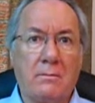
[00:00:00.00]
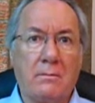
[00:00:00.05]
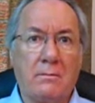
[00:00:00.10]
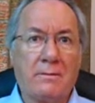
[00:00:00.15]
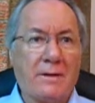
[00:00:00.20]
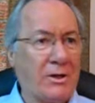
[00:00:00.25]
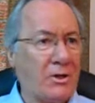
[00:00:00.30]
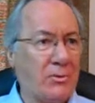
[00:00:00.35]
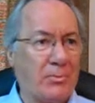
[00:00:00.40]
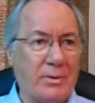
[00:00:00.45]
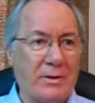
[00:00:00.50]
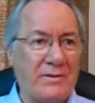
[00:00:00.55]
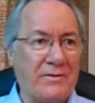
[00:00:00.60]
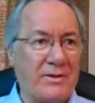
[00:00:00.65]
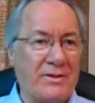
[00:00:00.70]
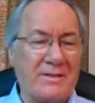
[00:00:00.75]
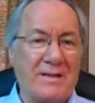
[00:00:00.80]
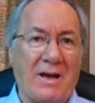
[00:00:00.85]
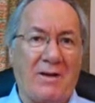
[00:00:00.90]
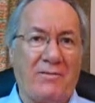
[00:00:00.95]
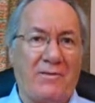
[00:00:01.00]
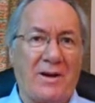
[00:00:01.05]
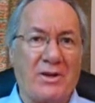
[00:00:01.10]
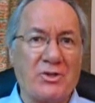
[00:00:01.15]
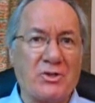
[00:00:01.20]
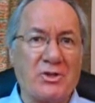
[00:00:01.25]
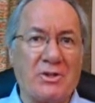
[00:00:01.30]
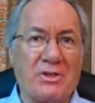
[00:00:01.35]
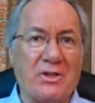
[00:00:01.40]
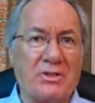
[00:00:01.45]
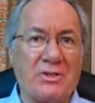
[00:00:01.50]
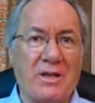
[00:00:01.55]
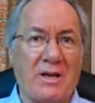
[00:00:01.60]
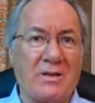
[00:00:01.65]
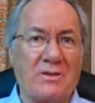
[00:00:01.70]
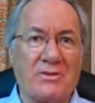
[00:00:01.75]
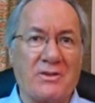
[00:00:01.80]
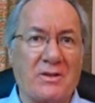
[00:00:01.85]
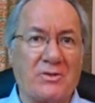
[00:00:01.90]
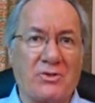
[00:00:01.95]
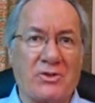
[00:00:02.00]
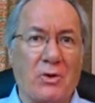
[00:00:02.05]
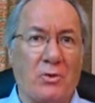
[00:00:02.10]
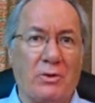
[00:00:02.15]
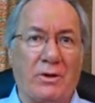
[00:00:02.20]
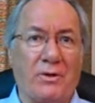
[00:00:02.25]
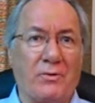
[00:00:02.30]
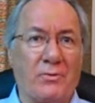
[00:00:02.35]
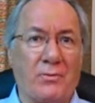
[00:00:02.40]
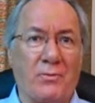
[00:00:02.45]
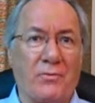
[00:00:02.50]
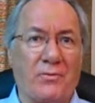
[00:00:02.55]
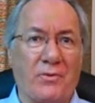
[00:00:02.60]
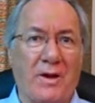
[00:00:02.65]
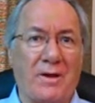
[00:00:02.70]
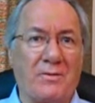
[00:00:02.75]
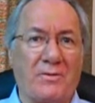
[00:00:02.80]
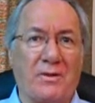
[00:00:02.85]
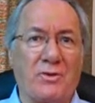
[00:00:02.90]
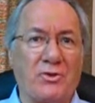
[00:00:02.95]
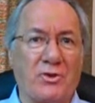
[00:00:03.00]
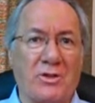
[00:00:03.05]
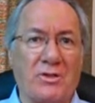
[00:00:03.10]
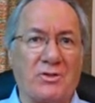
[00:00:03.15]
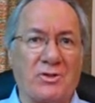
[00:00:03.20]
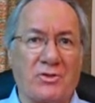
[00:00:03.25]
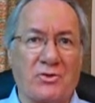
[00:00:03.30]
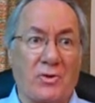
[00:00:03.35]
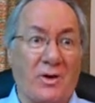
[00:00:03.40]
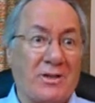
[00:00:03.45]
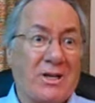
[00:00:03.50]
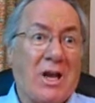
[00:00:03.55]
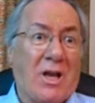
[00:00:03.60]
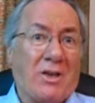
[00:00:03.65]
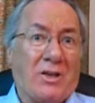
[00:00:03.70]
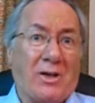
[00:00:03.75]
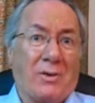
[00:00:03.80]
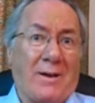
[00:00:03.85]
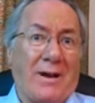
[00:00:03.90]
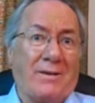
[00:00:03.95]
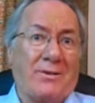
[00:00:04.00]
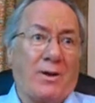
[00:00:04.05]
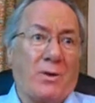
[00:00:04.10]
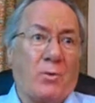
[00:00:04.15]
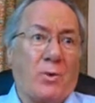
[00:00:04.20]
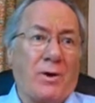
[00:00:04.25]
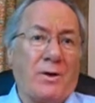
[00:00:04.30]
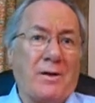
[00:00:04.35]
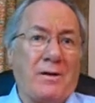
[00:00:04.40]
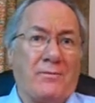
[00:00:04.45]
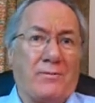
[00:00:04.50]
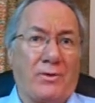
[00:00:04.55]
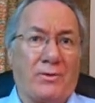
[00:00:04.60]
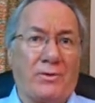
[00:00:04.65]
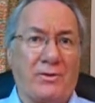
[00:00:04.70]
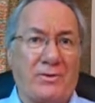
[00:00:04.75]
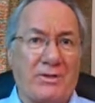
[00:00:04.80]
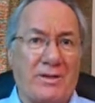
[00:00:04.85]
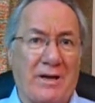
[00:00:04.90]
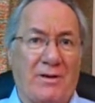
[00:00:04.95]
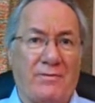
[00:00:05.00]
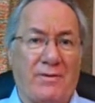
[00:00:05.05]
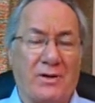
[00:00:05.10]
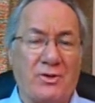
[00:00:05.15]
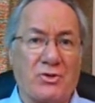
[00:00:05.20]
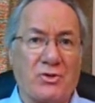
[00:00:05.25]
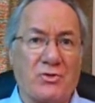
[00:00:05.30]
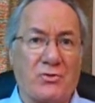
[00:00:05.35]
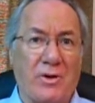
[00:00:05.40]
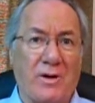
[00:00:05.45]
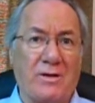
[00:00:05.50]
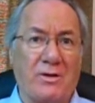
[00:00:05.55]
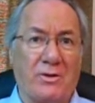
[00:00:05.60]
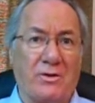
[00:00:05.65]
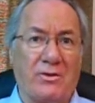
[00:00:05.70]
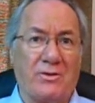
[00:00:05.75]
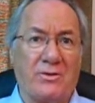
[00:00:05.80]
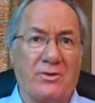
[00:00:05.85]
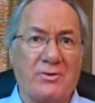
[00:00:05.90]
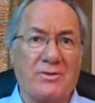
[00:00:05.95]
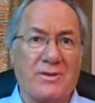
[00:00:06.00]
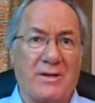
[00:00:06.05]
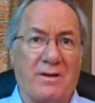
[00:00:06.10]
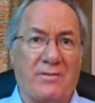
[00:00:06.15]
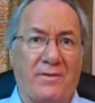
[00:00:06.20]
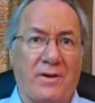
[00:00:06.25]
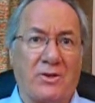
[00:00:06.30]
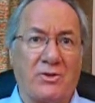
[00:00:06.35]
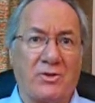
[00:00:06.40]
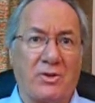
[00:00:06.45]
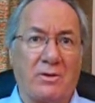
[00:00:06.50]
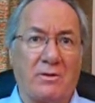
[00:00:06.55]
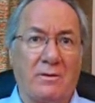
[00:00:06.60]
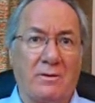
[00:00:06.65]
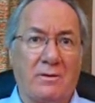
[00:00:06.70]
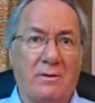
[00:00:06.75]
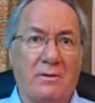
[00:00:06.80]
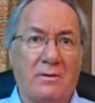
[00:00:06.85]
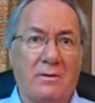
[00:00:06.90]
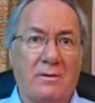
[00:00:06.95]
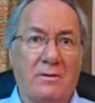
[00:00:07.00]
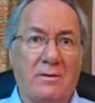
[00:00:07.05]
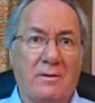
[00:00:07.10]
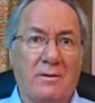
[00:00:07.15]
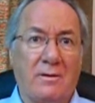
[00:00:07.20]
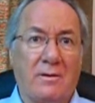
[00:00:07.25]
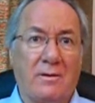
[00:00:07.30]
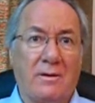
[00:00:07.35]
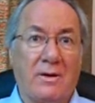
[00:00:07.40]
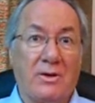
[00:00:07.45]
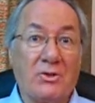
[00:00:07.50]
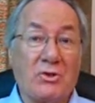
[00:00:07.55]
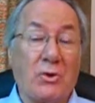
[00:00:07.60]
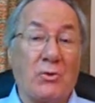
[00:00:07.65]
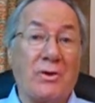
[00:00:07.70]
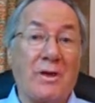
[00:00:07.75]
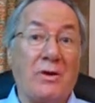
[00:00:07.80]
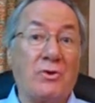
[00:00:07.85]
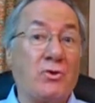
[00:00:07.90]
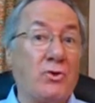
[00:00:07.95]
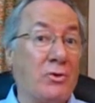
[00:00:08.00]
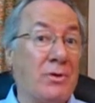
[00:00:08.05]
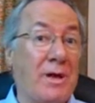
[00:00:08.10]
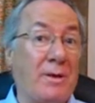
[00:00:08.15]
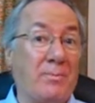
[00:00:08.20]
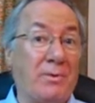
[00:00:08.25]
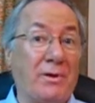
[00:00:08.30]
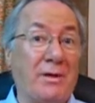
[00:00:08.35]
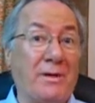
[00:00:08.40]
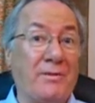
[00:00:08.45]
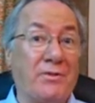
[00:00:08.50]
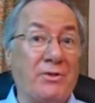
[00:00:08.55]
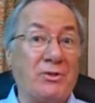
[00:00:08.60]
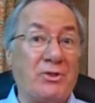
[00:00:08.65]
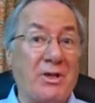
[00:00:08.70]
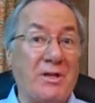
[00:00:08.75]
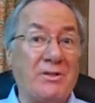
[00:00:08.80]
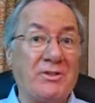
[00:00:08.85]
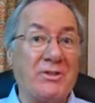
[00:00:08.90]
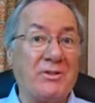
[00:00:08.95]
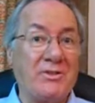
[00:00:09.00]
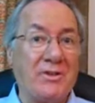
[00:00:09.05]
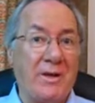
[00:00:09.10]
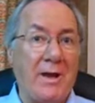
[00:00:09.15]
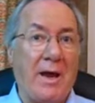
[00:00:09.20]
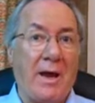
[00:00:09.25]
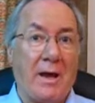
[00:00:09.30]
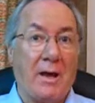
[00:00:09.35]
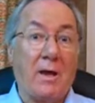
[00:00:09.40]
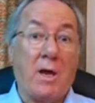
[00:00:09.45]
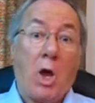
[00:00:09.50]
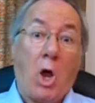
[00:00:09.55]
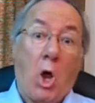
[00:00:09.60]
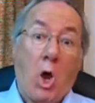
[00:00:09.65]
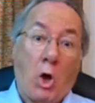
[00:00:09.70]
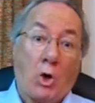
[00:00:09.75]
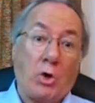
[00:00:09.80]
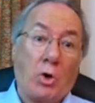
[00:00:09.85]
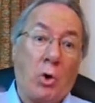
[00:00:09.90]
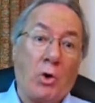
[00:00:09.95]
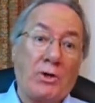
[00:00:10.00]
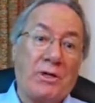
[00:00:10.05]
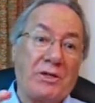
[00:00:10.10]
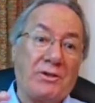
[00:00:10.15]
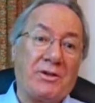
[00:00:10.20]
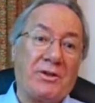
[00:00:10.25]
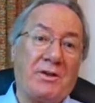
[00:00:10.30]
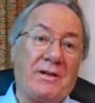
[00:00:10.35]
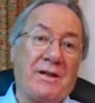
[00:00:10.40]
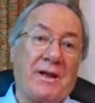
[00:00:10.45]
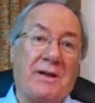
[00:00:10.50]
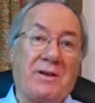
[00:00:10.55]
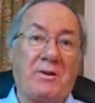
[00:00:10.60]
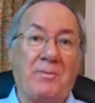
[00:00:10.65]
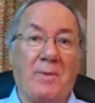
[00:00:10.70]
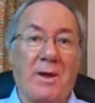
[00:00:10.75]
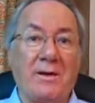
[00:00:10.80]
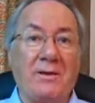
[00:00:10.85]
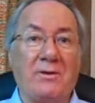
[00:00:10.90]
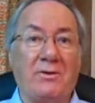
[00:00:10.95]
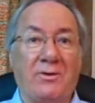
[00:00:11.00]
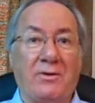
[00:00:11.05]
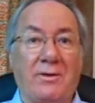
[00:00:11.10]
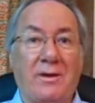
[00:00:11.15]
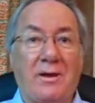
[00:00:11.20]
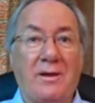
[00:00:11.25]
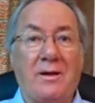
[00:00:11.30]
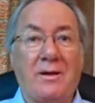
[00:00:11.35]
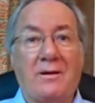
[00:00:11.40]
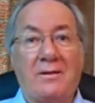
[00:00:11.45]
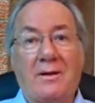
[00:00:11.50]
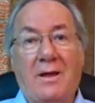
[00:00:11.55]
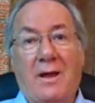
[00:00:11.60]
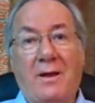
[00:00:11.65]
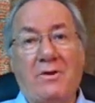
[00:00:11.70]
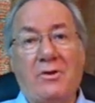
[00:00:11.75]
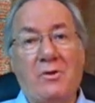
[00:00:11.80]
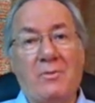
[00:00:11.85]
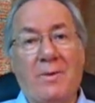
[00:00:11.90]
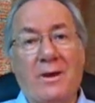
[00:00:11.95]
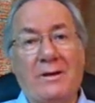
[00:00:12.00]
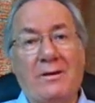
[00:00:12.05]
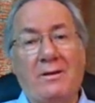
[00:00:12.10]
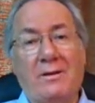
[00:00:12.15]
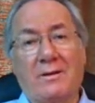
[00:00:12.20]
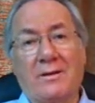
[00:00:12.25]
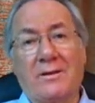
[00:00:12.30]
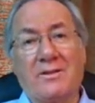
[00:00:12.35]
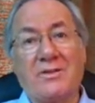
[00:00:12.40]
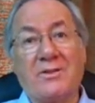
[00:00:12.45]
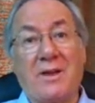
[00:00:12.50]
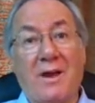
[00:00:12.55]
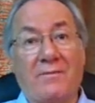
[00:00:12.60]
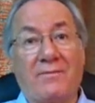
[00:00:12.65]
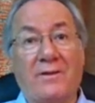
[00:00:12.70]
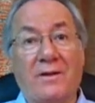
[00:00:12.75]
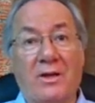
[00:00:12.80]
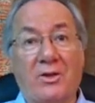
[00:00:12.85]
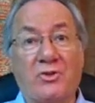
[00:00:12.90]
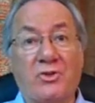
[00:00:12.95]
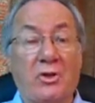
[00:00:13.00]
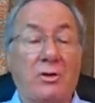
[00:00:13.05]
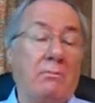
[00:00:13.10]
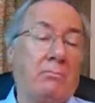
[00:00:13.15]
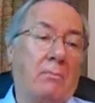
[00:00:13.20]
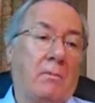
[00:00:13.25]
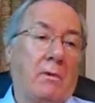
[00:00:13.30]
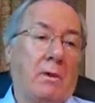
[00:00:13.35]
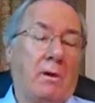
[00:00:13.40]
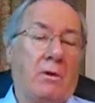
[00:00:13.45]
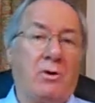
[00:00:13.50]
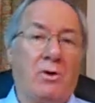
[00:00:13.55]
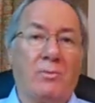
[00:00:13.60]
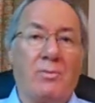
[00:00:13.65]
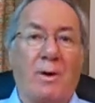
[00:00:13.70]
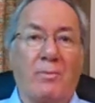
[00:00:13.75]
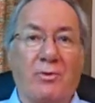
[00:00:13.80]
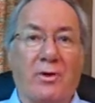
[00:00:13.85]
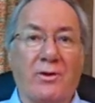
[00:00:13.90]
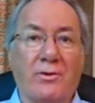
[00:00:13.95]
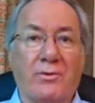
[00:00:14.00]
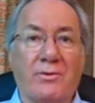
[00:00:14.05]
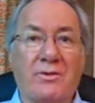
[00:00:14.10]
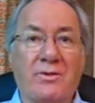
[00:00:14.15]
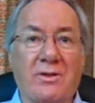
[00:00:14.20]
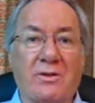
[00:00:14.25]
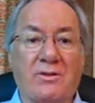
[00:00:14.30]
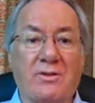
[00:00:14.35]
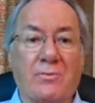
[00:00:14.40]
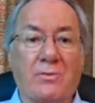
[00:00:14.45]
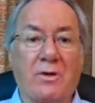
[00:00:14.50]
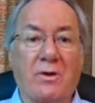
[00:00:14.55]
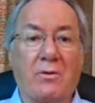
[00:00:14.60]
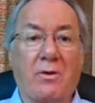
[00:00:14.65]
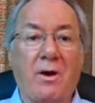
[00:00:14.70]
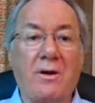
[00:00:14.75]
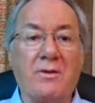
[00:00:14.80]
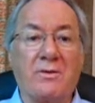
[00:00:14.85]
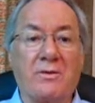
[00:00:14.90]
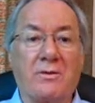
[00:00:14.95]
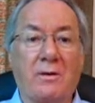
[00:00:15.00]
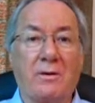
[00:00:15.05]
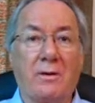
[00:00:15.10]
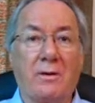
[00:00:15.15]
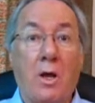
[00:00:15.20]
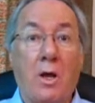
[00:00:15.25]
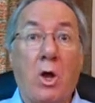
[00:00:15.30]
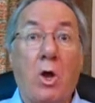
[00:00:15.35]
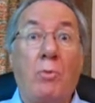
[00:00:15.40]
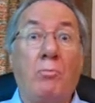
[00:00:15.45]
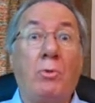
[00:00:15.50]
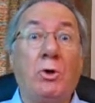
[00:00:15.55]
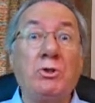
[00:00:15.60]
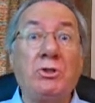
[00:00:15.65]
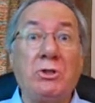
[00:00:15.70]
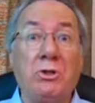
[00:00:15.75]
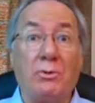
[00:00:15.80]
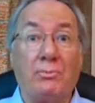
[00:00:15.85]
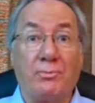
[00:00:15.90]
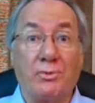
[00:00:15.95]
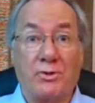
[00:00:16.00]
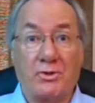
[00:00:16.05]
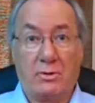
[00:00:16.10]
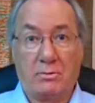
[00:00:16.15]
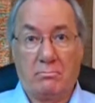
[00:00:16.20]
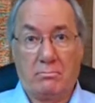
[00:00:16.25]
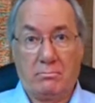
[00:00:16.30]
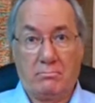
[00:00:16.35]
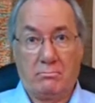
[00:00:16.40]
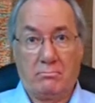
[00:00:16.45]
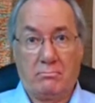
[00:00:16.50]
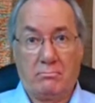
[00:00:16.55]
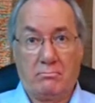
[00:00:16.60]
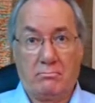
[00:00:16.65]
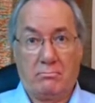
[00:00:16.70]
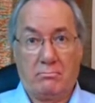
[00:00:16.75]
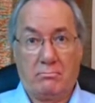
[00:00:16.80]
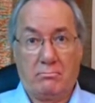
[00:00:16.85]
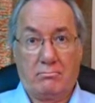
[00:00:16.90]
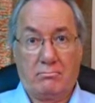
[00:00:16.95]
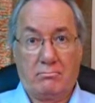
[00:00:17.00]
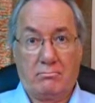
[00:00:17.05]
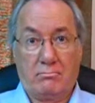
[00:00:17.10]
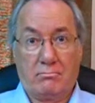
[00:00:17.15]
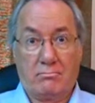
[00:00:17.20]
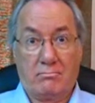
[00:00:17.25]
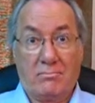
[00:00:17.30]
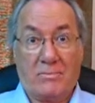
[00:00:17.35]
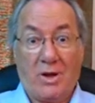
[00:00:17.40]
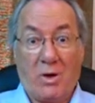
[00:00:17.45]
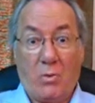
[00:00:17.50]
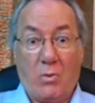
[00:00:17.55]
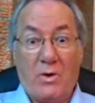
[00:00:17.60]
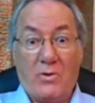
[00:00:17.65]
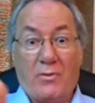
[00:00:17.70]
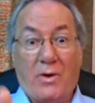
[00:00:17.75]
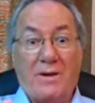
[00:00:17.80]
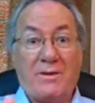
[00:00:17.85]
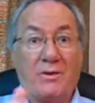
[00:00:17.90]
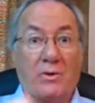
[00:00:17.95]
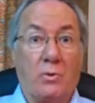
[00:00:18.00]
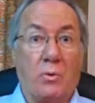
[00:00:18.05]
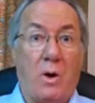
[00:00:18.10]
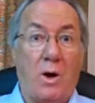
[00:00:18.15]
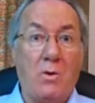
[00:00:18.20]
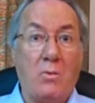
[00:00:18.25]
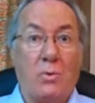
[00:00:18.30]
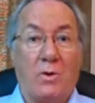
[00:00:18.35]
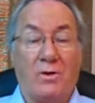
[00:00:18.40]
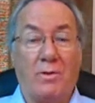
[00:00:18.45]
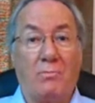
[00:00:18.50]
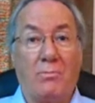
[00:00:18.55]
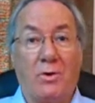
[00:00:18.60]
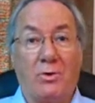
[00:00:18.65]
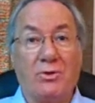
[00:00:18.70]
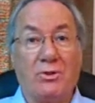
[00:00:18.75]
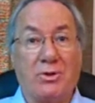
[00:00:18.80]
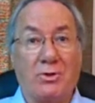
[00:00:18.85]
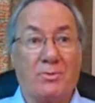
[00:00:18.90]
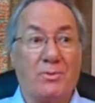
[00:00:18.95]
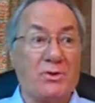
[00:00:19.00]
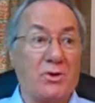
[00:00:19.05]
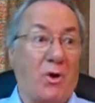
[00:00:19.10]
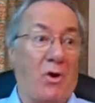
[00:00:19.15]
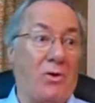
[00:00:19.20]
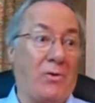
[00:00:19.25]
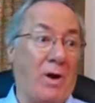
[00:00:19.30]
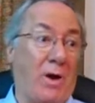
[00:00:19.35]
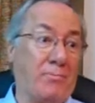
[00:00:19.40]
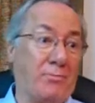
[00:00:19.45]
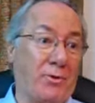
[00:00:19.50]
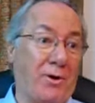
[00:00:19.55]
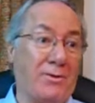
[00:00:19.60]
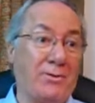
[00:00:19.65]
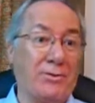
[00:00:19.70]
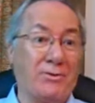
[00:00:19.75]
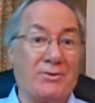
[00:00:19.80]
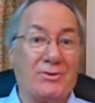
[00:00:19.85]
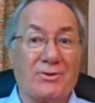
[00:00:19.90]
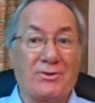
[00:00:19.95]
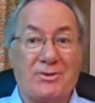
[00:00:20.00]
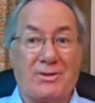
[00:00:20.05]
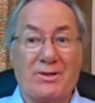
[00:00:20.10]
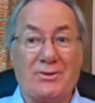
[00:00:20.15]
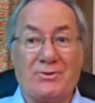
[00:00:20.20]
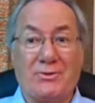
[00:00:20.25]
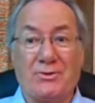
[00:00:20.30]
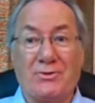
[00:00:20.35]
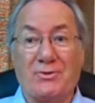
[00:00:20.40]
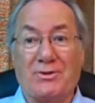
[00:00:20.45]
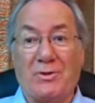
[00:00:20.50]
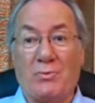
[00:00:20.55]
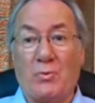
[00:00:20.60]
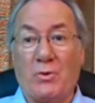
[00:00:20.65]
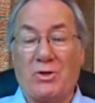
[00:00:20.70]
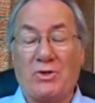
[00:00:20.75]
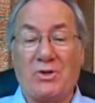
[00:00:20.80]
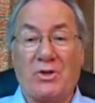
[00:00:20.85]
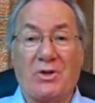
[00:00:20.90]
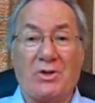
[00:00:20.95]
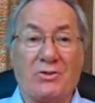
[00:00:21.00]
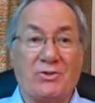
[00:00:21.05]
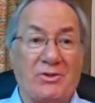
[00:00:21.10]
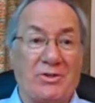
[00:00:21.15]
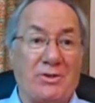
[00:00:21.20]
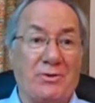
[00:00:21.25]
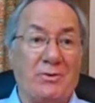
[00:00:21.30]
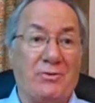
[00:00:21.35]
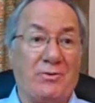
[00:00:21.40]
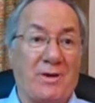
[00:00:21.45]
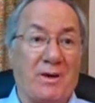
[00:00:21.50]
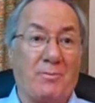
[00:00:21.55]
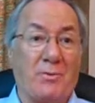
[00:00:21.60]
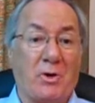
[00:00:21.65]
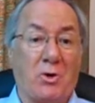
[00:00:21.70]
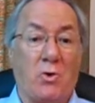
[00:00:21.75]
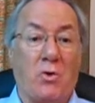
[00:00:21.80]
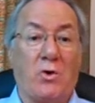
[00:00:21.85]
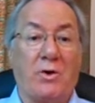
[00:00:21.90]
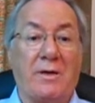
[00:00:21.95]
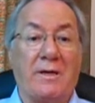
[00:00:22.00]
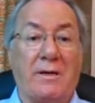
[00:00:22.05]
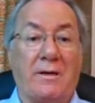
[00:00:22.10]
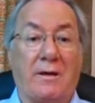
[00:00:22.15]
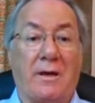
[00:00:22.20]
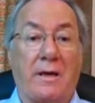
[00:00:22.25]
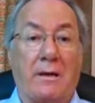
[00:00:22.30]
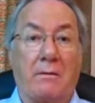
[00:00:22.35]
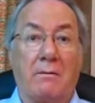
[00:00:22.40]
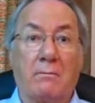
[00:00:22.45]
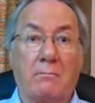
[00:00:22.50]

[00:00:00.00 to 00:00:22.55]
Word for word: They don't believe that salvation is, is solely through faith in Jesus Christ. They're out there working for their salvation, trying to earn their salvation. So that do they believe in Jesus? Yeah. According to the ecumenical ecumenicalist definition, you're my brother and sister in Christ. Muslims. We read the quote where the Muslims are our brothers and sisters and we should consider them accordingly.